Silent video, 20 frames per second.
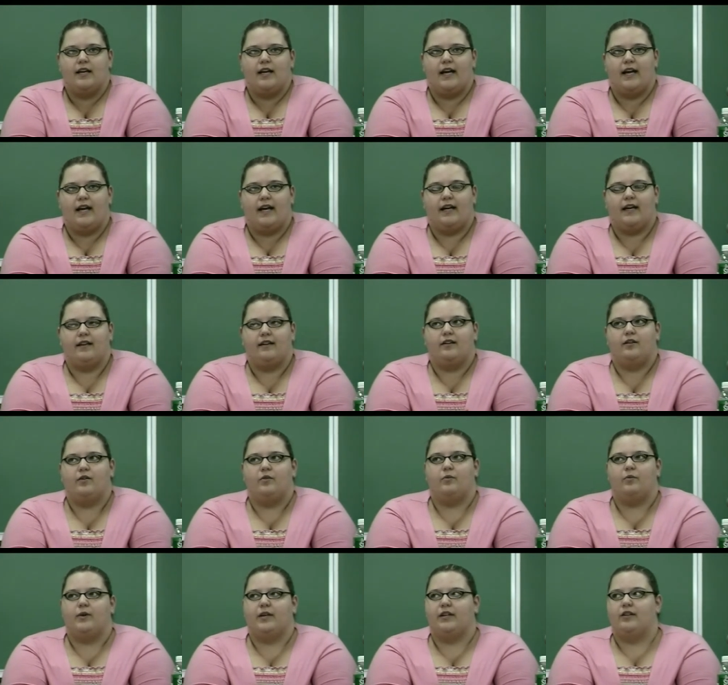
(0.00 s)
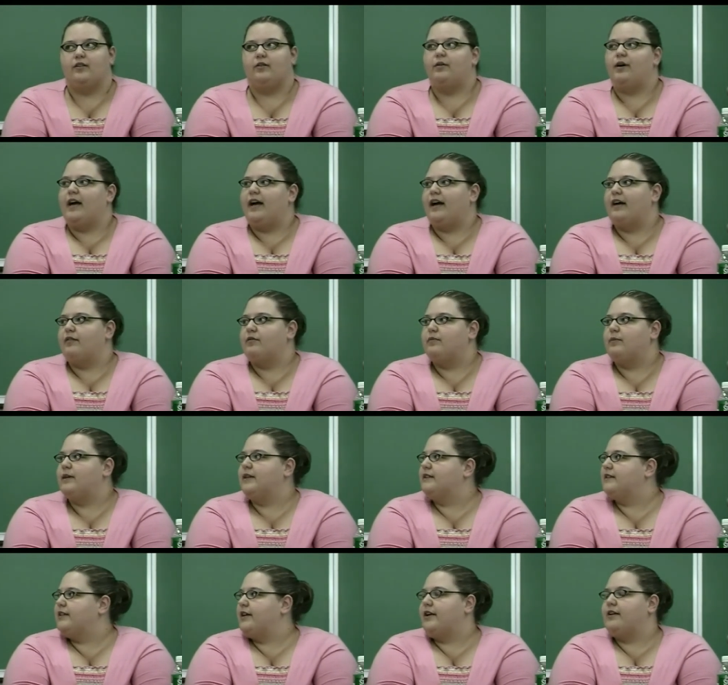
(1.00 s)
And we do have
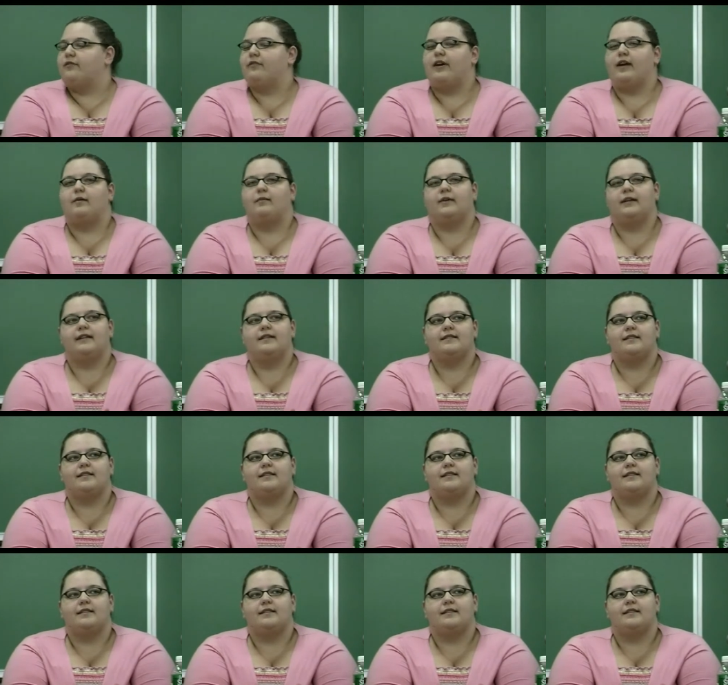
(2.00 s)
military families